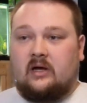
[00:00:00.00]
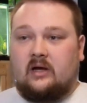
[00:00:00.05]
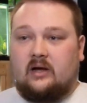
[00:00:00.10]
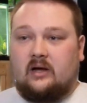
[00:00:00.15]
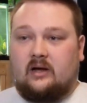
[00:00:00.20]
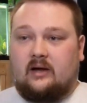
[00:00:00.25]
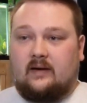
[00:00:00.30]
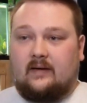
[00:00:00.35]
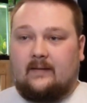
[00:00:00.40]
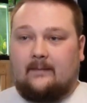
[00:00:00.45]

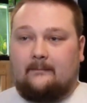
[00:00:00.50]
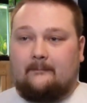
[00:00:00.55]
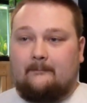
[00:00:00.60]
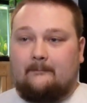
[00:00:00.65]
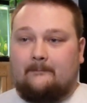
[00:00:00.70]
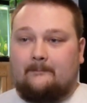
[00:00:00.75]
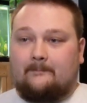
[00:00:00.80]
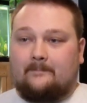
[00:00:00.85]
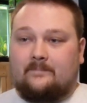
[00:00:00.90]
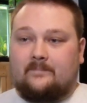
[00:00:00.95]

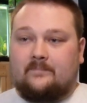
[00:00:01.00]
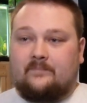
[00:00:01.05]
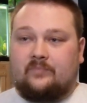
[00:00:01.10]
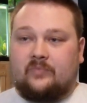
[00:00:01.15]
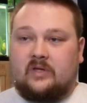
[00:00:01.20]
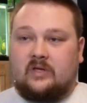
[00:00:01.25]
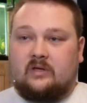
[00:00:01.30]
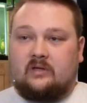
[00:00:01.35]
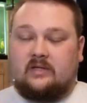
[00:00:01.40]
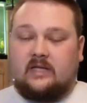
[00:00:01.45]

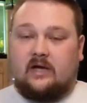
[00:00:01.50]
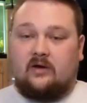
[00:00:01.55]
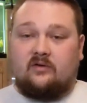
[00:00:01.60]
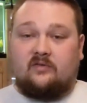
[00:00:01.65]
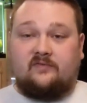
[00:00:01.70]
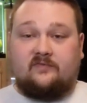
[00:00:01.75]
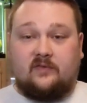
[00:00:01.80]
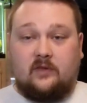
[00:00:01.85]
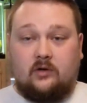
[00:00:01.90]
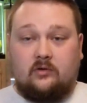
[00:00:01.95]
Now,
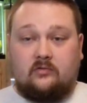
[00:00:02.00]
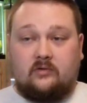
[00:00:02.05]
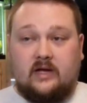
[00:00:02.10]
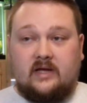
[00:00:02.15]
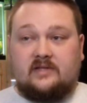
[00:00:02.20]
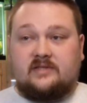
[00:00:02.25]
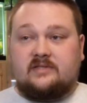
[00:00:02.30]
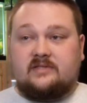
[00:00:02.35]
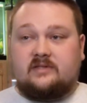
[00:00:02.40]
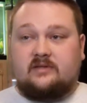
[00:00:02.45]
flow
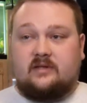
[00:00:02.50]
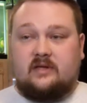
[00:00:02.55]
rates.